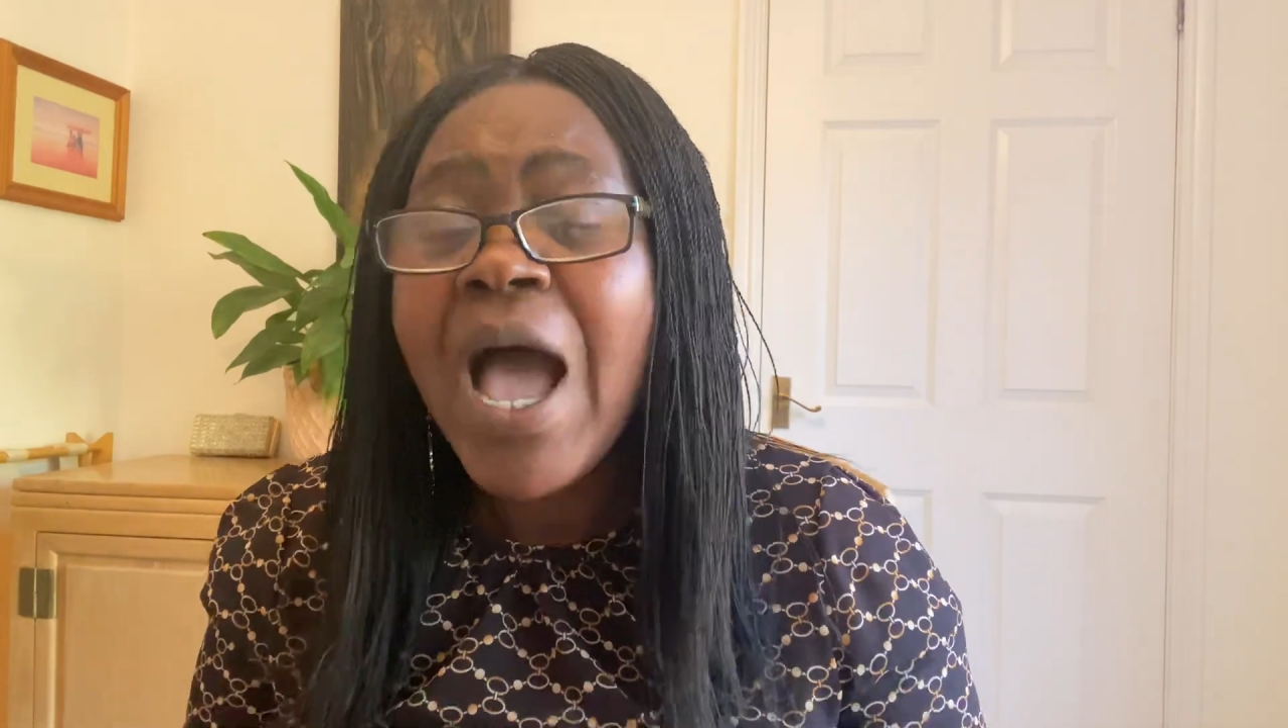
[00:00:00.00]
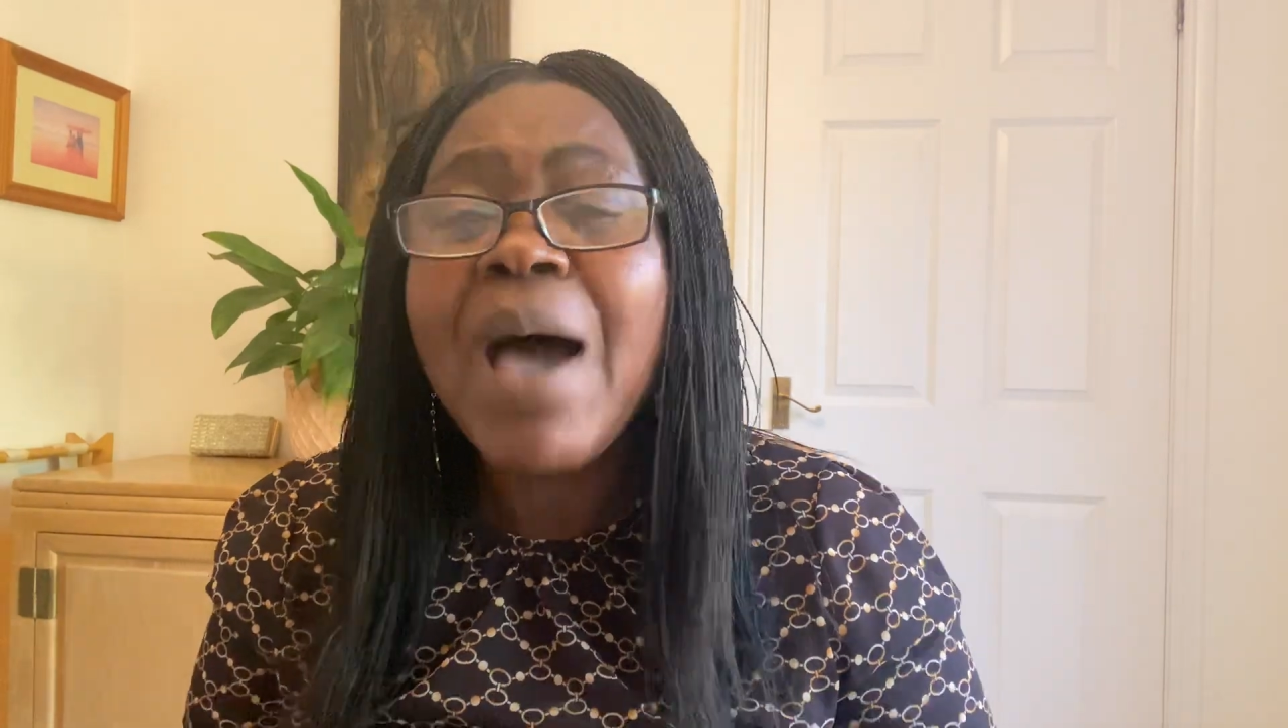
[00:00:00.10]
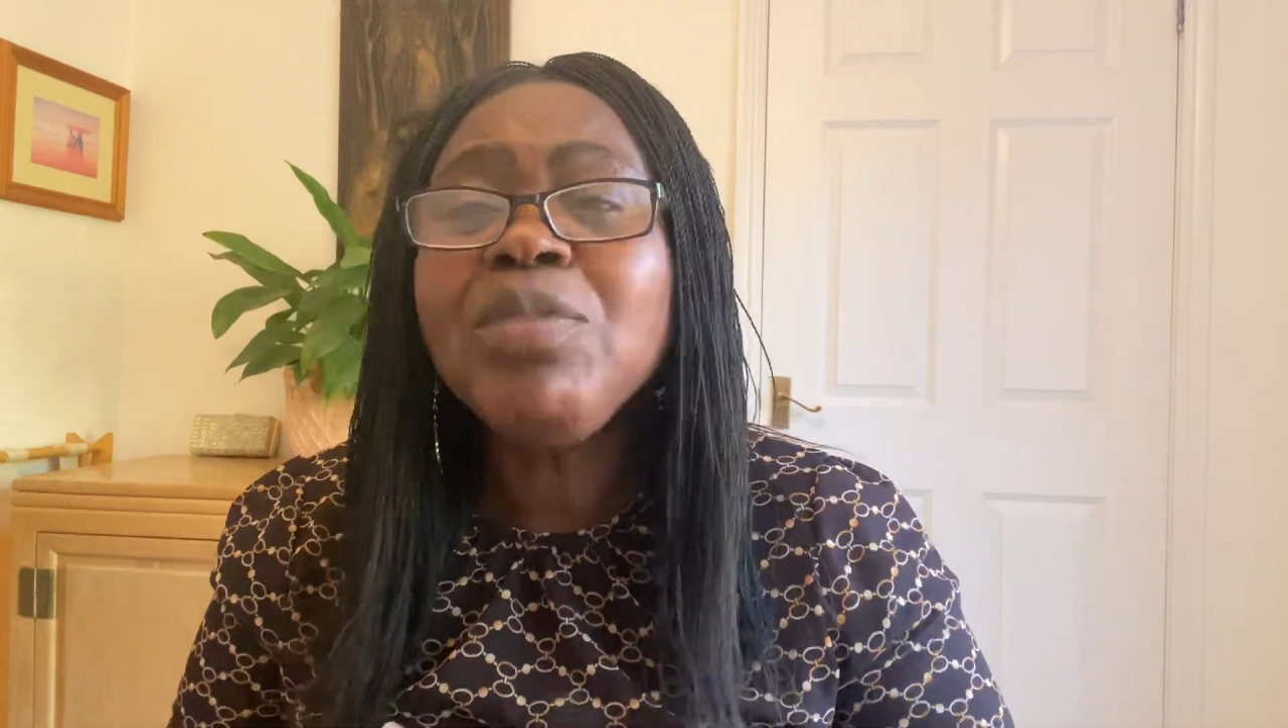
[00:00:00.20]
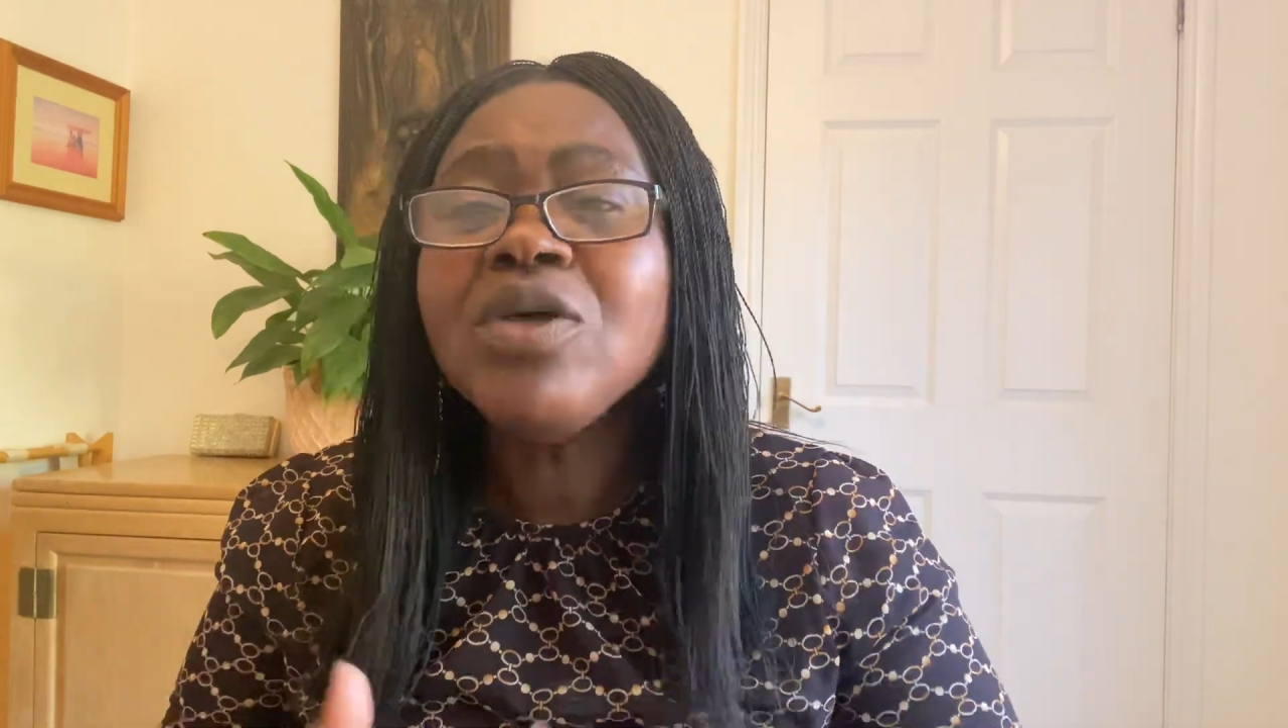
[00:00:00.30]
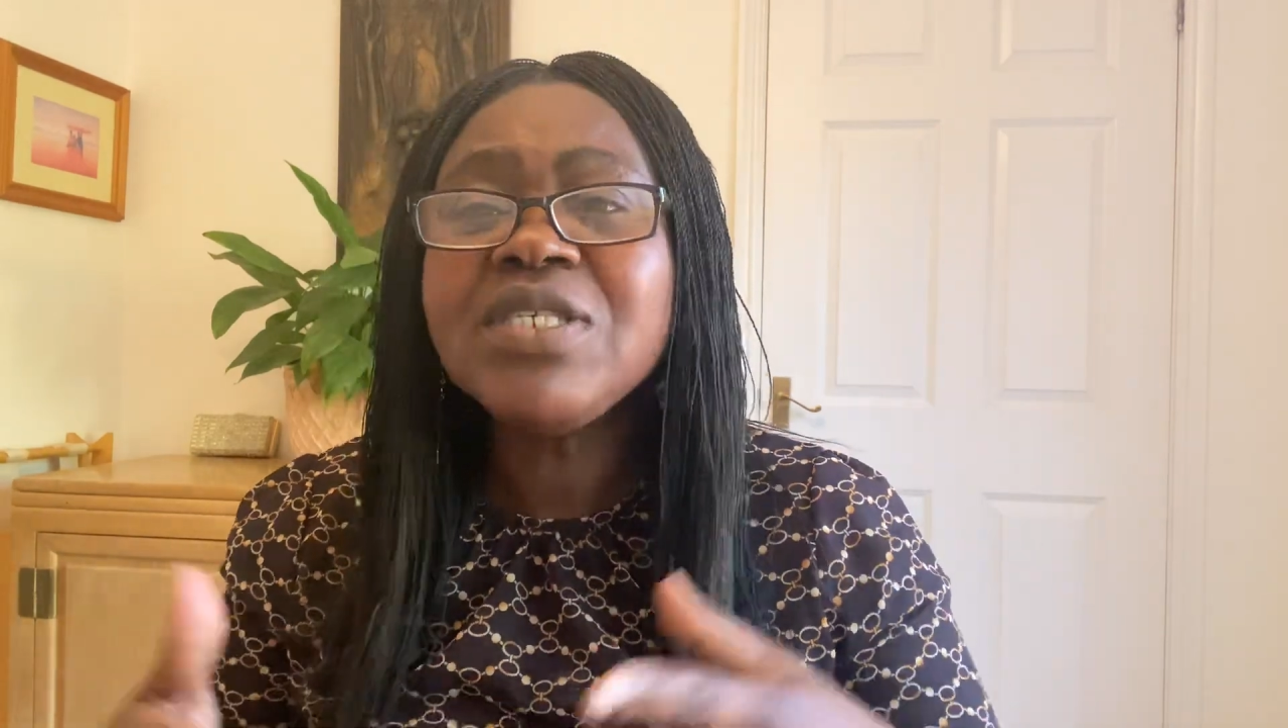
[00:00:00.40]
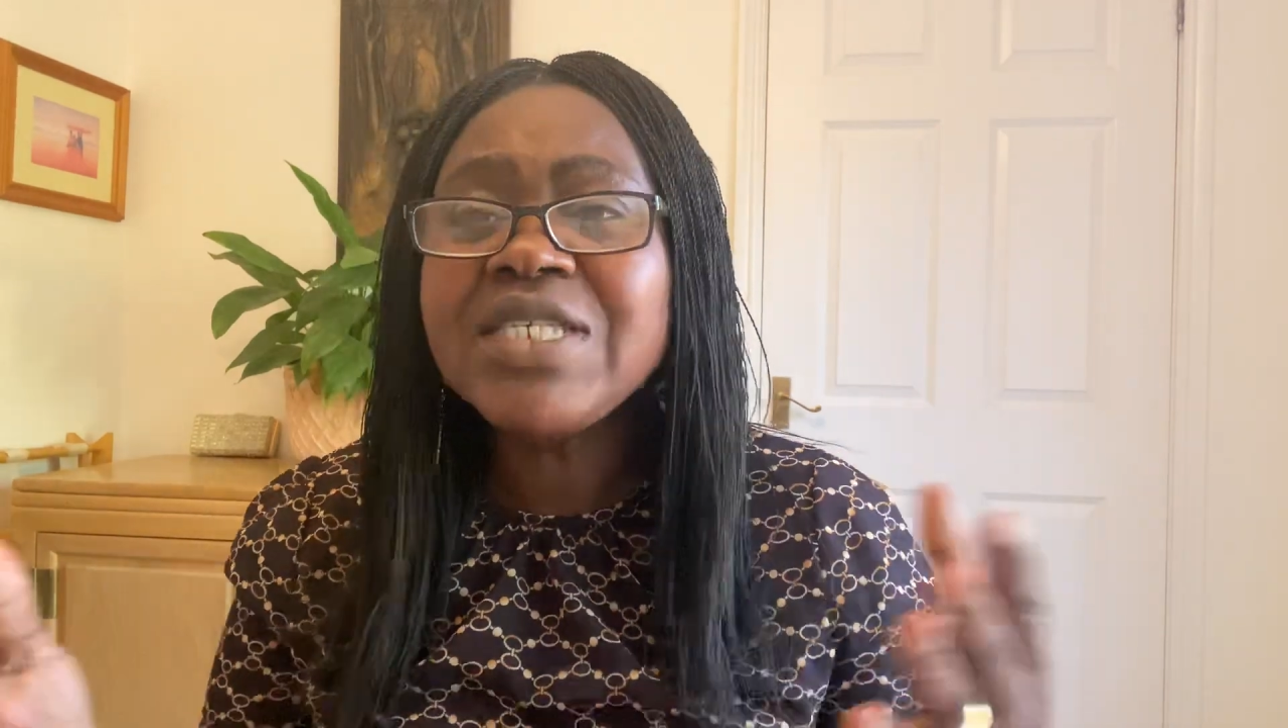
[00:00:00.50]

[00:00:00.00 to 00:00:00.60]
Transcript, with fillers: I'm not